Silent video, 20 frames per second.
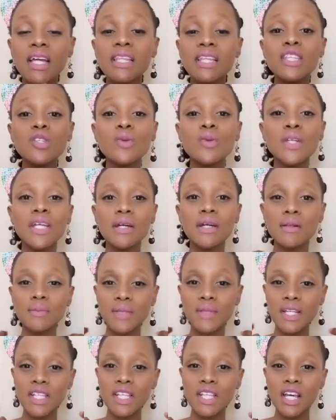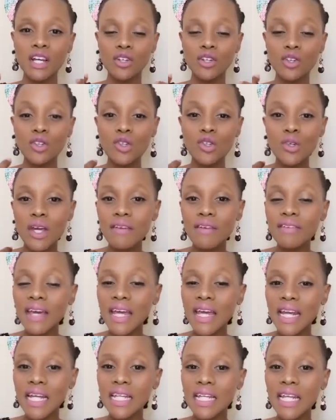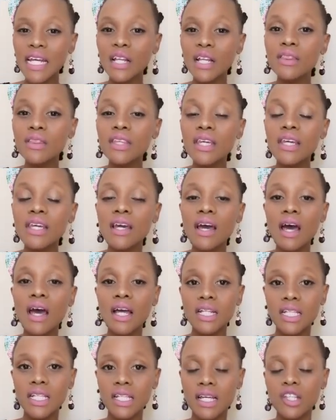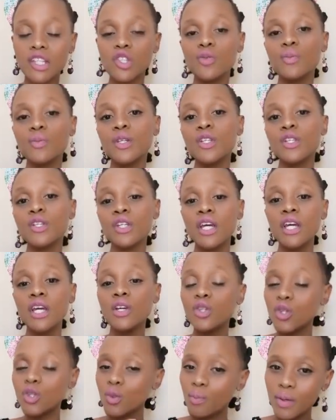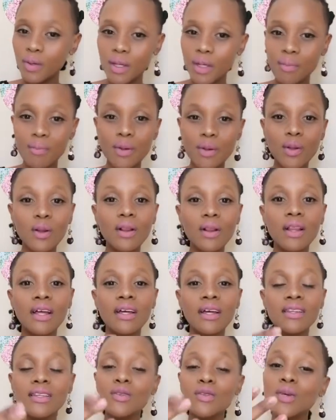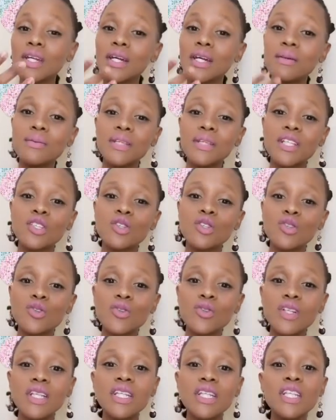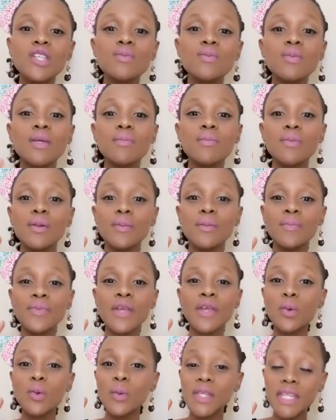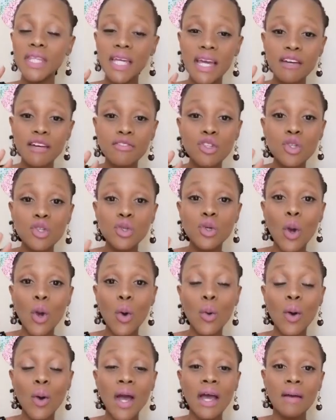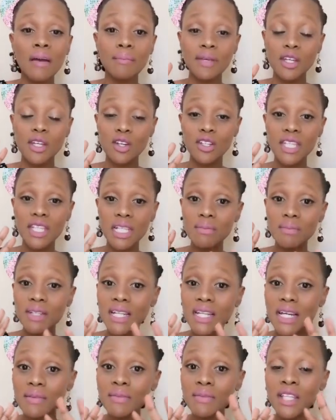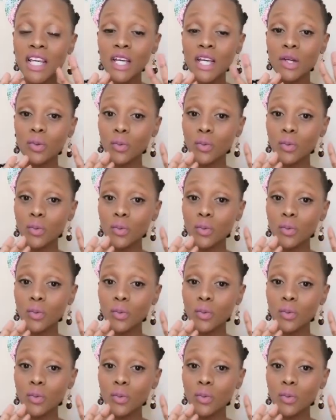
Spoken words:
This is what helps us not to have an unhealthy attachment to people. This is what helps us to release people when they have to go. Because sometimes